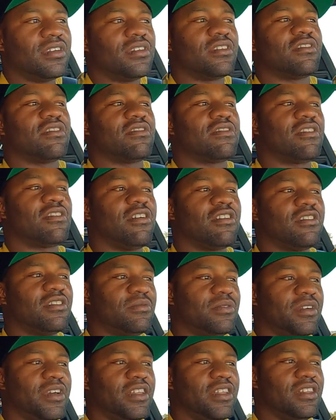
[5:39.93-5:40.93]
just talking
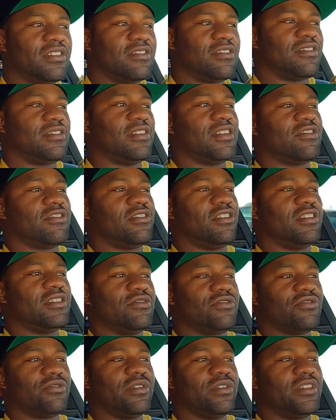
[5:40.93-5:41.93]
away. Let's just let y'all
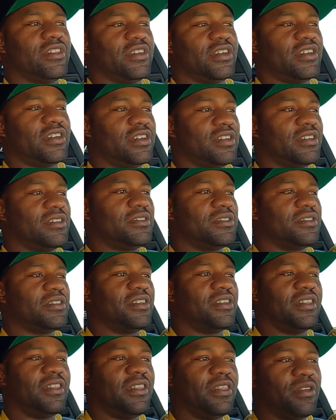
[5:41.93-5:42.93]
enjoy the
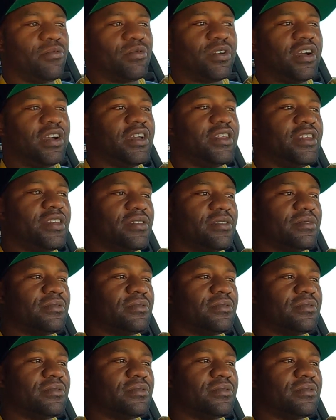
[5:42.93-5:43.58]
ride.